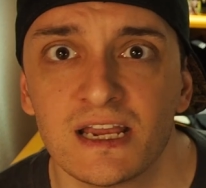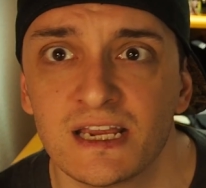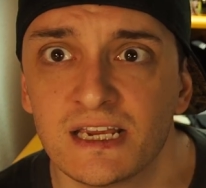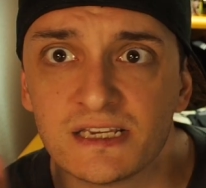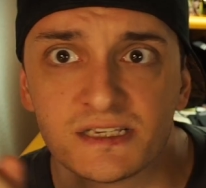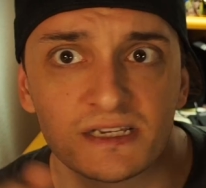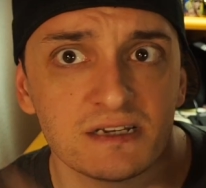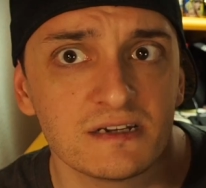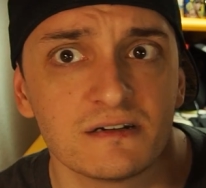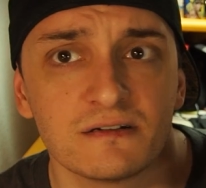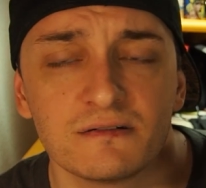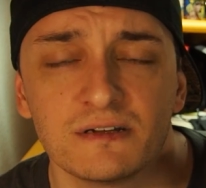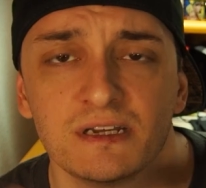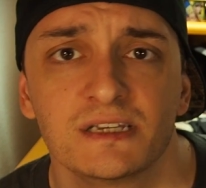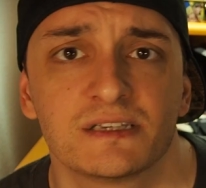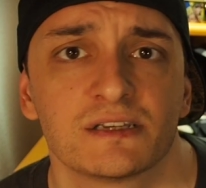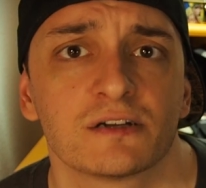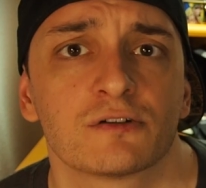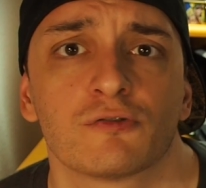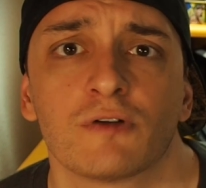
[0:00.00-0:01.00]
he's
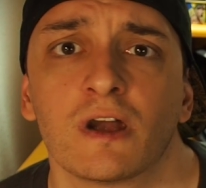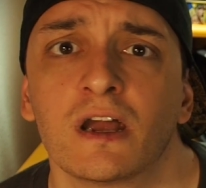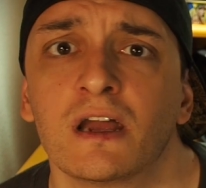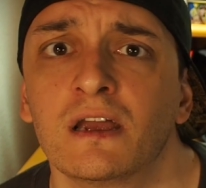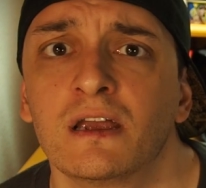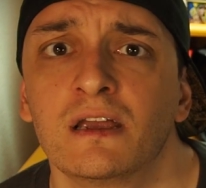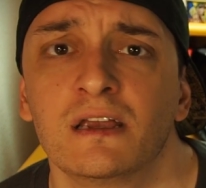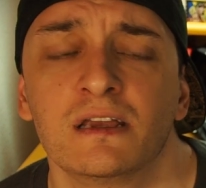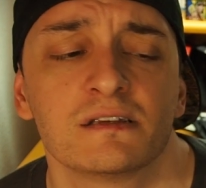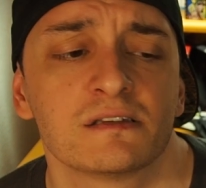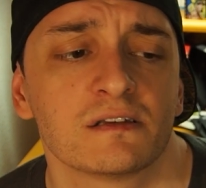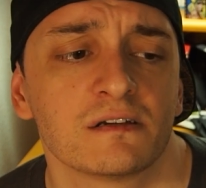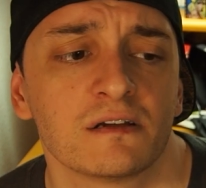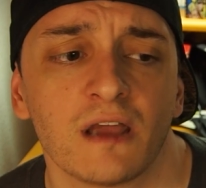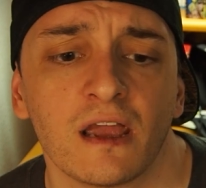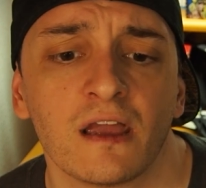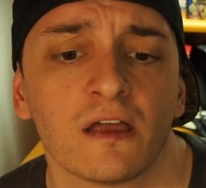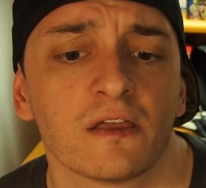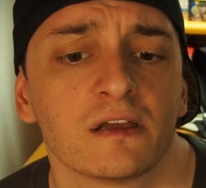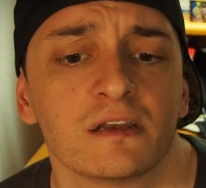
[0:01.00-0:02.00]
a Grey, he's an
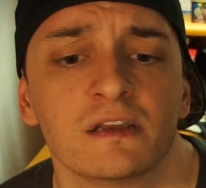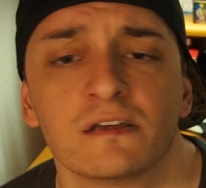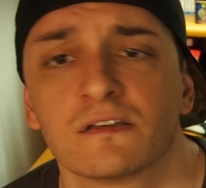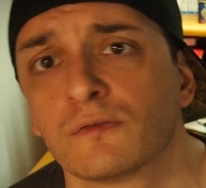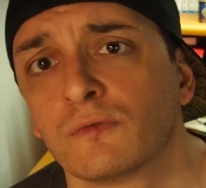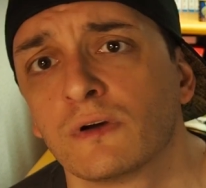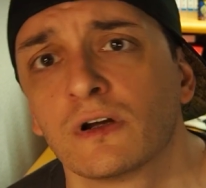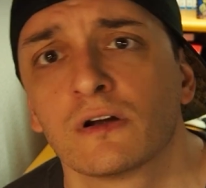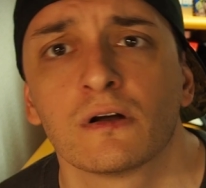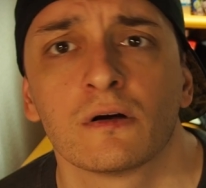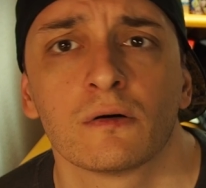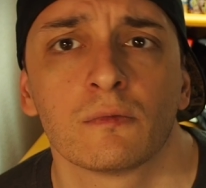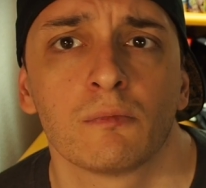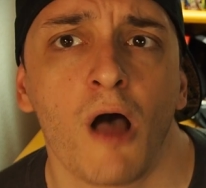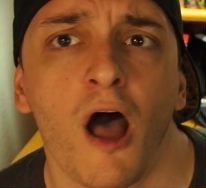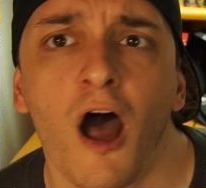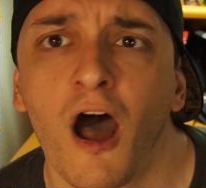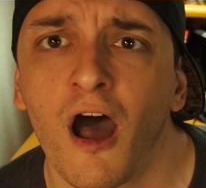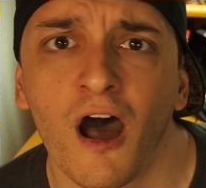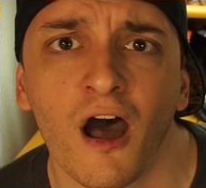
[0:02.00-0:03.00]
alien, he's a weirdo."
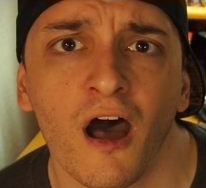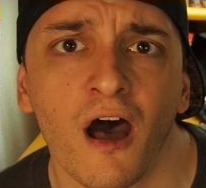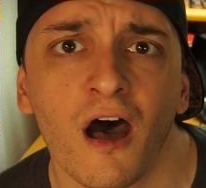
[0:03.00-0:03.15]
Ha ha